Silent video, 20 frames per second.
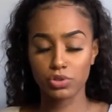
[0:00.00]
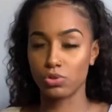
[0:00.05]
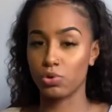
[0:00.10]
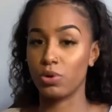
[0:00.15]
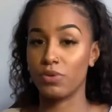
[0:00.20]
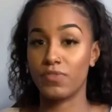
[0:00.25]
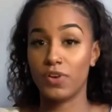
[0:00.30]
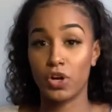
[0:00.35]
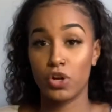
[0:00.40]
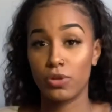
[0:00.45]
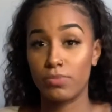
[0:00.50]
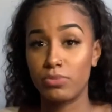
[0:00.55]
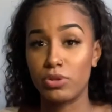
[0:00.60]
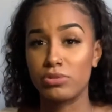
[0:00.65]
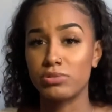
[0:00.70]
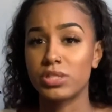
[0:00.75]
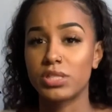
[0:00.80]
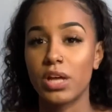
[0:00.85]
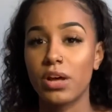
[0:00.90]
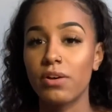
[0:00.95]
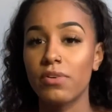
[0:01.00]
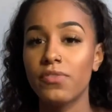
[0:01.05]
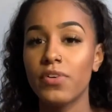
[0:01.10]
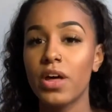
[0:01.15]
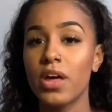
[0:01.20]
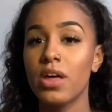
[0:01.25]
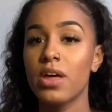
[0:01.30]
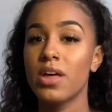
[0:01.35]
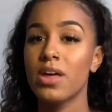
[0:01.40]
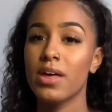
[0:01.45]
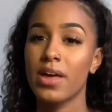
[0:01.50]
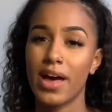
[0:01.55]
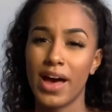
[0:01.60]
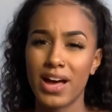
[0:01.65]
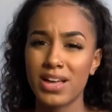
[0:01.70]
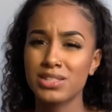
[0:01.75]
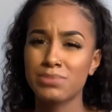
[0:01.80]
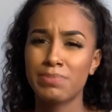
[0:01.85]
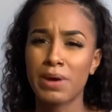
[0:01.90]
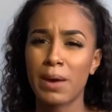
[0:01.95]
to even run themselves,
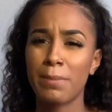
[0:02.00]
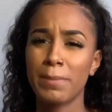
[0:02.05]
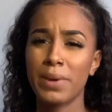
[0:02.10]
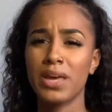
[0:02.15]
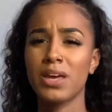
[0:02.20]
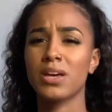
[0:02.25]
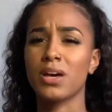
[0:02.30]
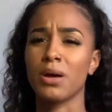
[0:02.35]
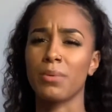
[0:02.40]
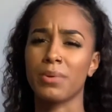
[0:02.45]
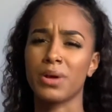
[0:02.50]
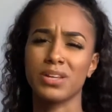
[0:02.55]
has bad makeup.